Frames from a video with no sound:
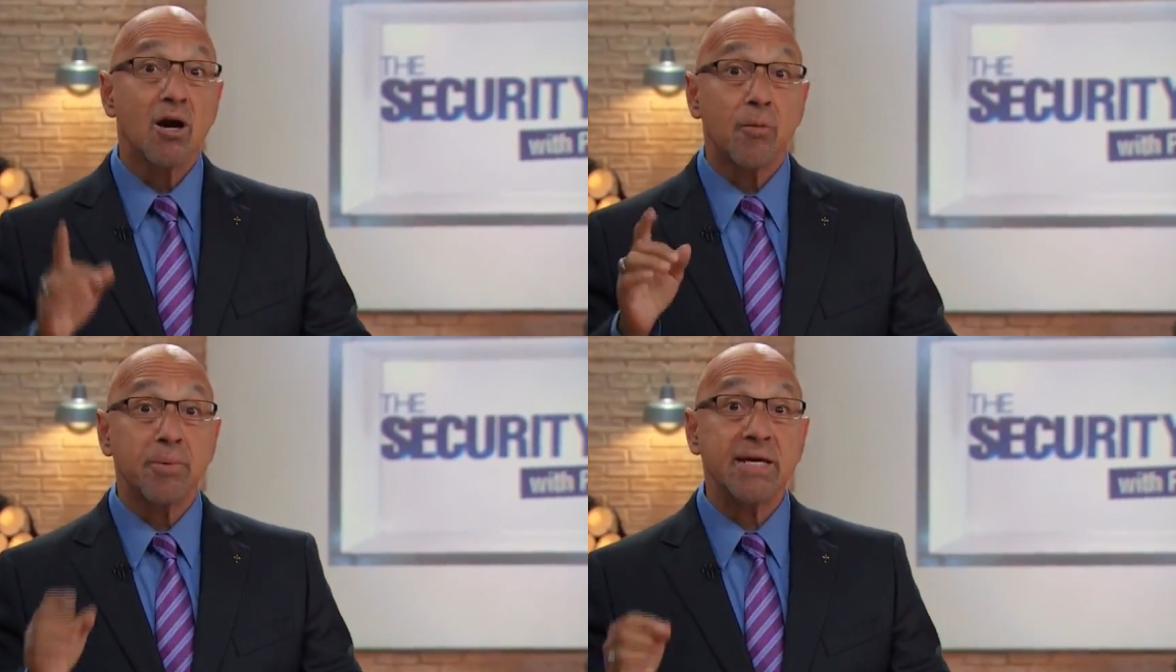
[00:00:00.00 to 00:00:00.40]

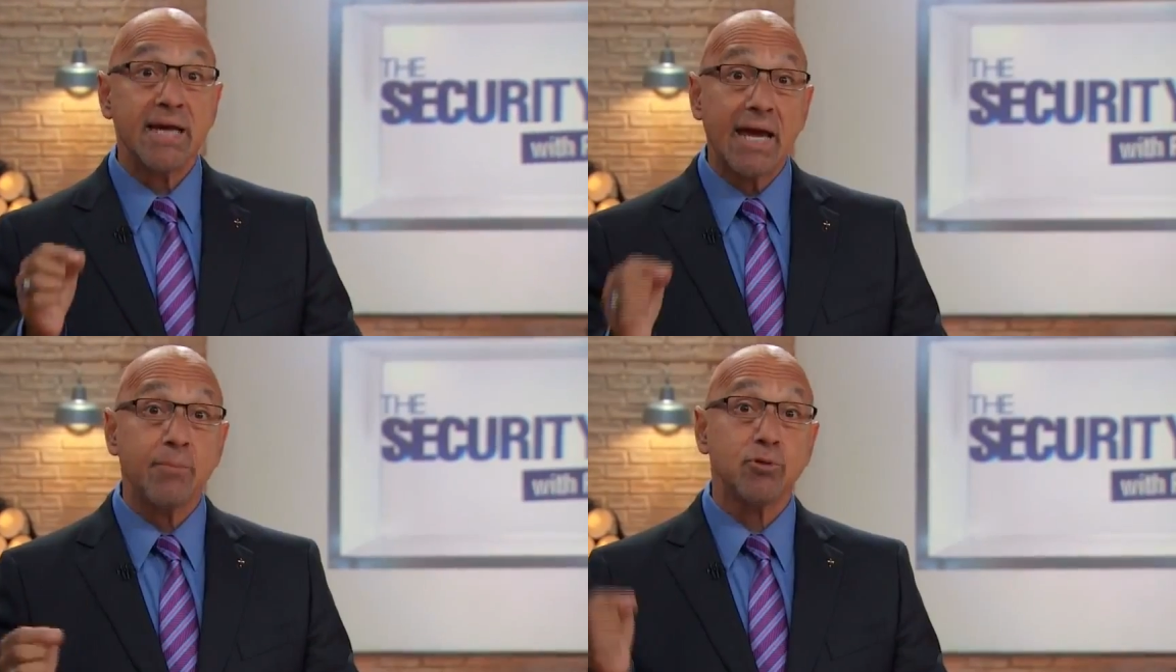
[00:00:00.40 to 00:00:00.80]
of
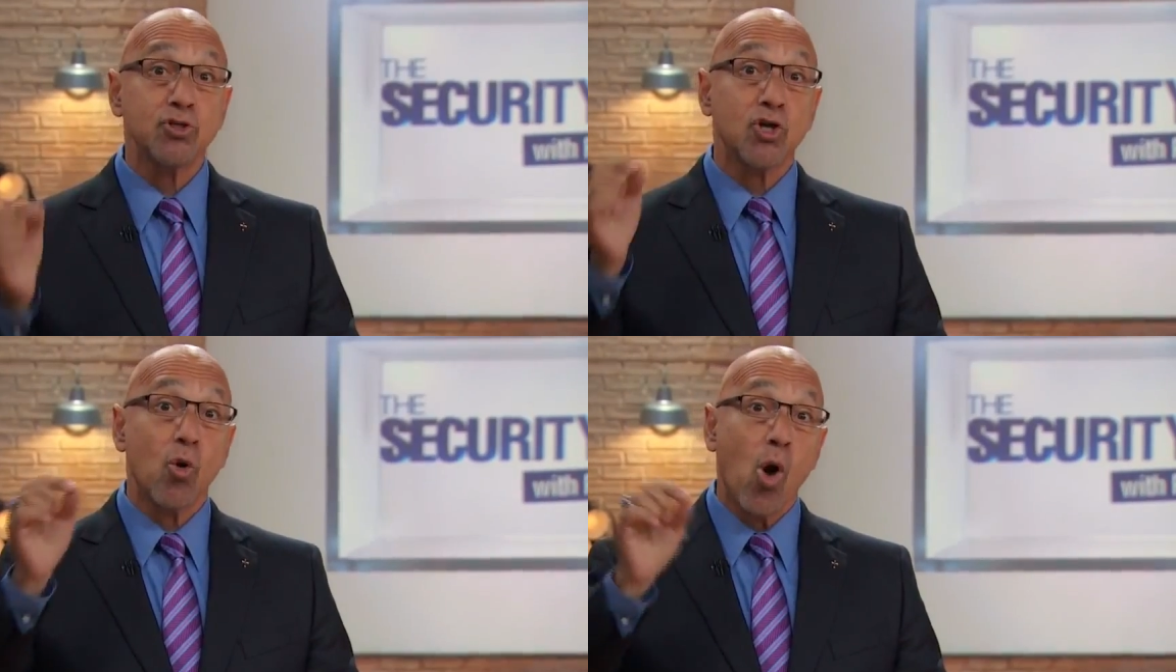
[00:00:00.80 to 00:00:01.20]
being able
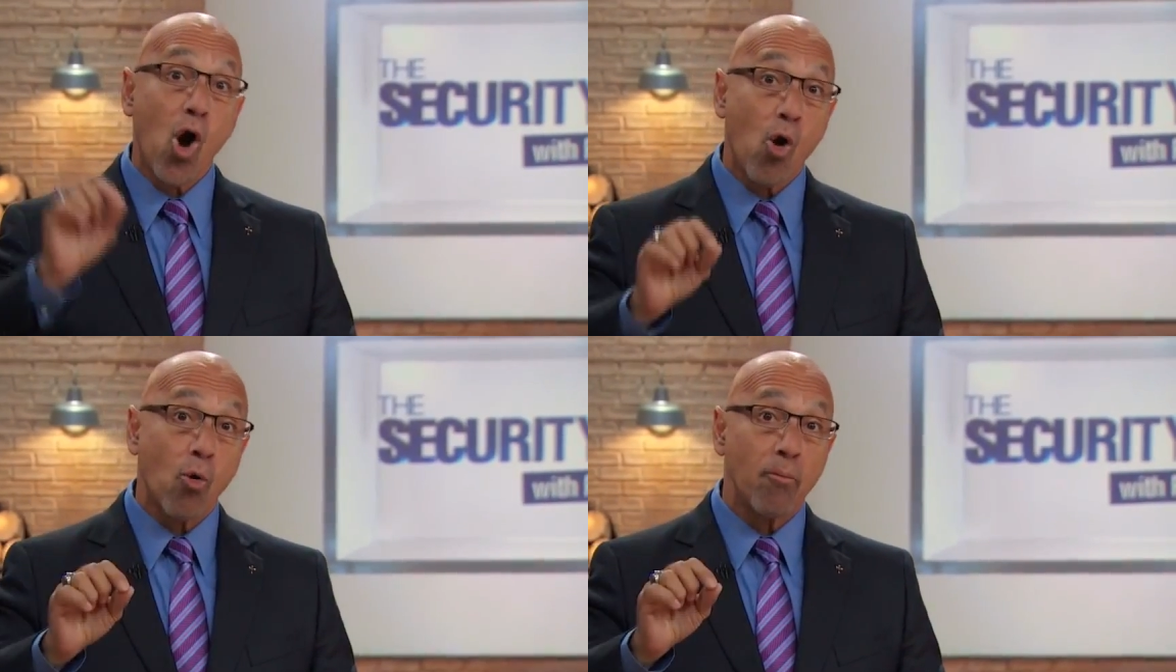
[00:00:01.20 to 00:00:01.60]
to go
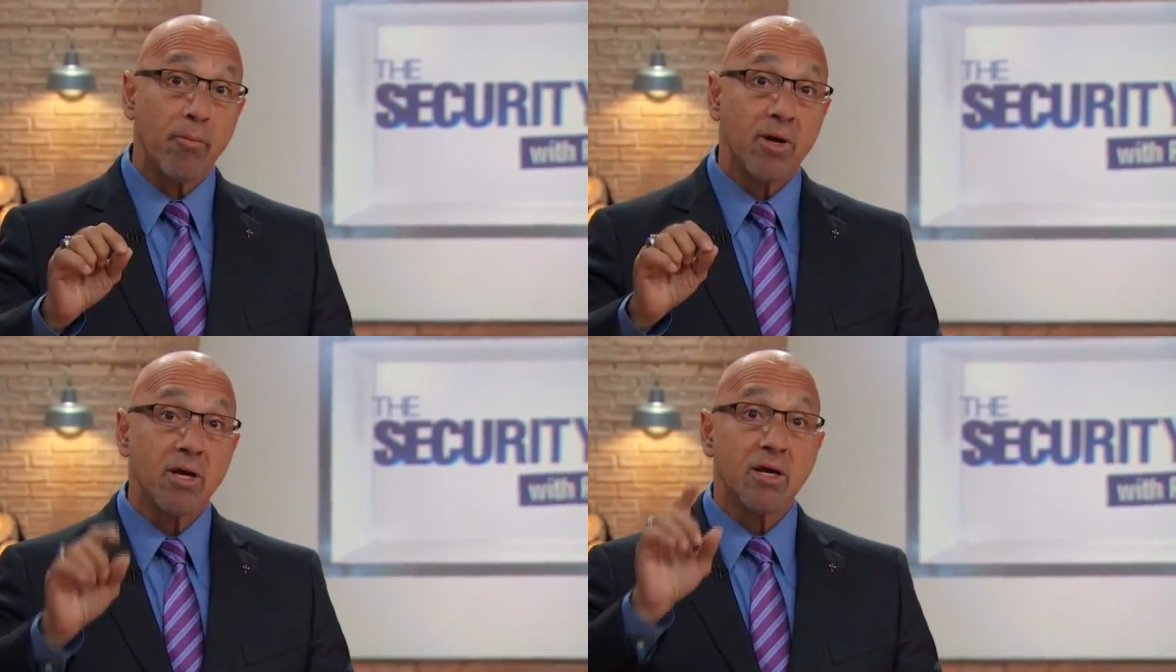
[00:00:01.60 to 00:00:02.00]
home
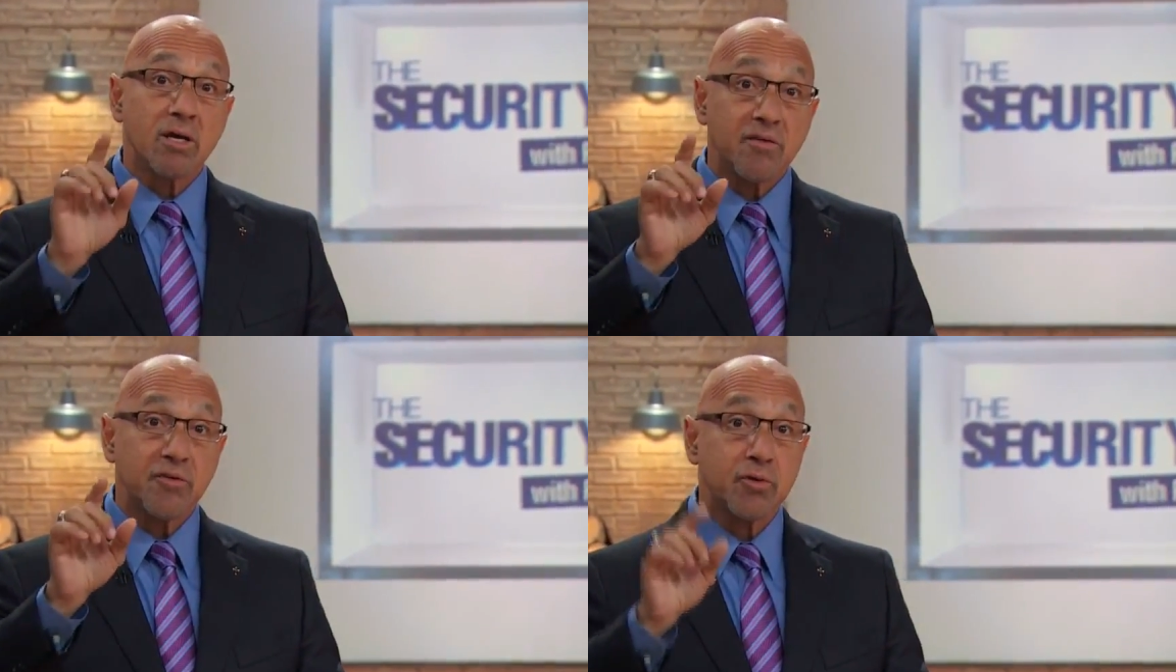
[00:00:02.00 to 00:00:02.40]

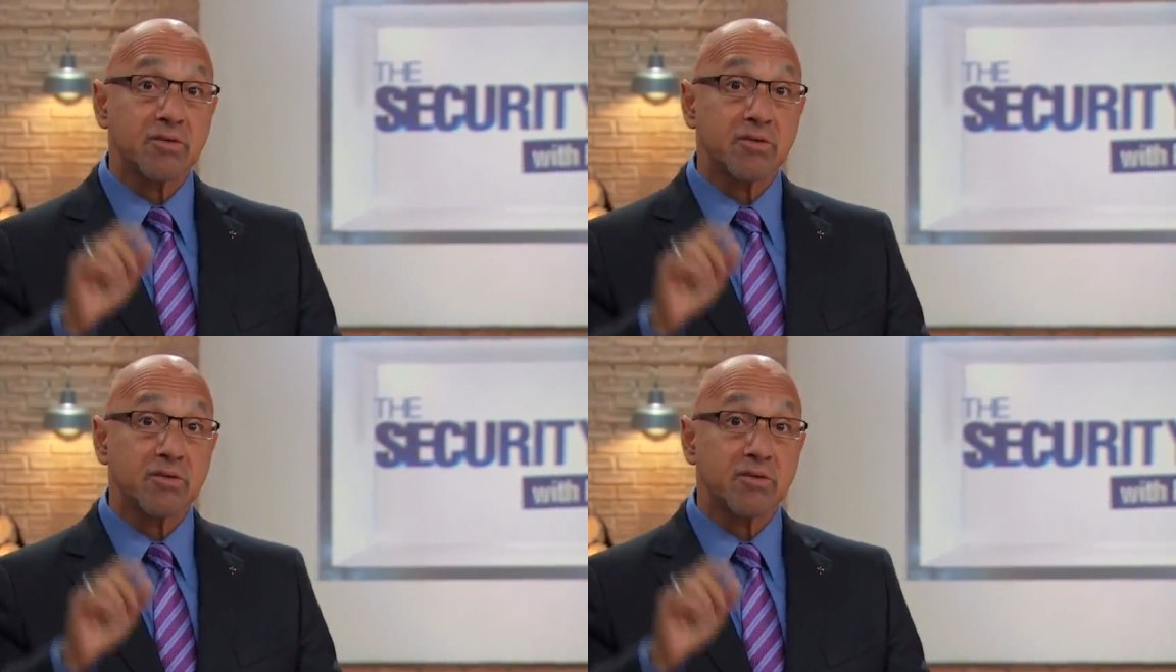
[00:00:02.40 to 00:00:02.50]
if you